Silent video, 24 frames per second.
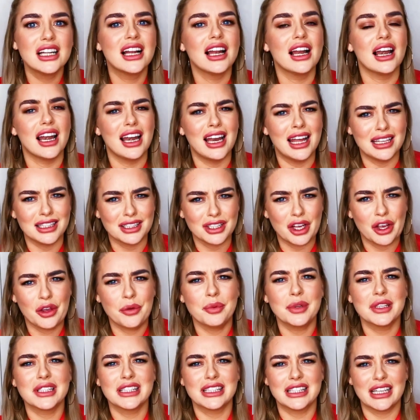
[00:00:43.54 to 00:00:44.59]
Let's hope
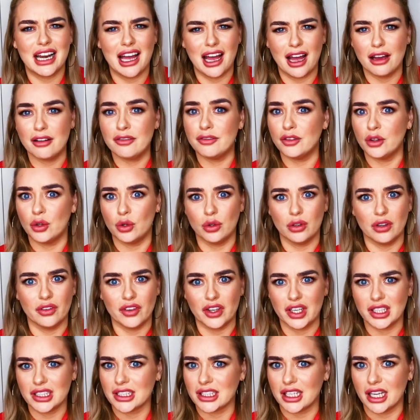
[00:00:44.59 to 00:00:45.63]
it's the latter for all of
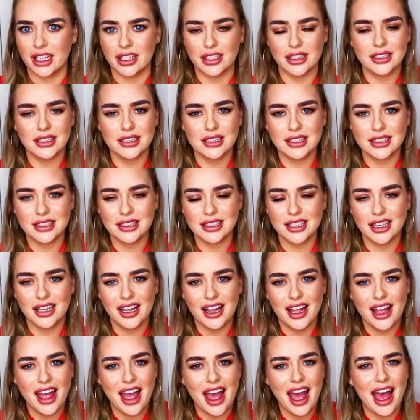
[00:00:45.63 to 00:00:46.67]
our sakes.
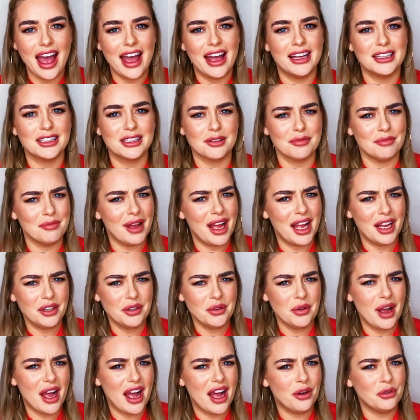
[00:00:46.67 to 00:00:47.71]
And
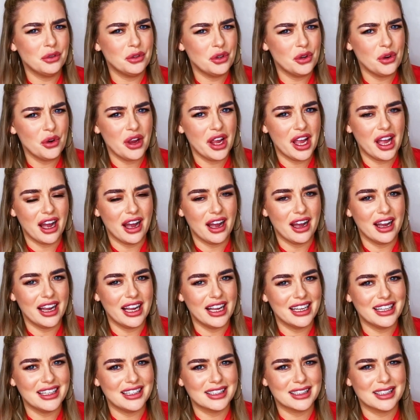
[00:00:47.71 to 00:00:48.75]
Manuel Neuer
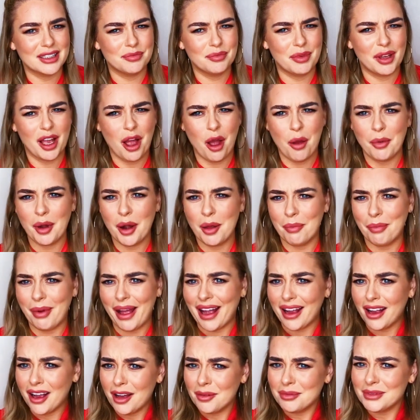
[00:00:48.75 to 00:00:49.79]
is becoming a
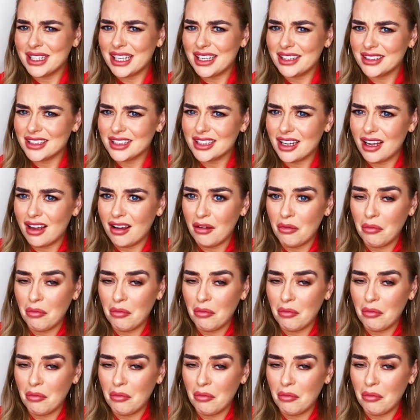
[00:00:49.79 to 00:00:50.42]
backup dancer?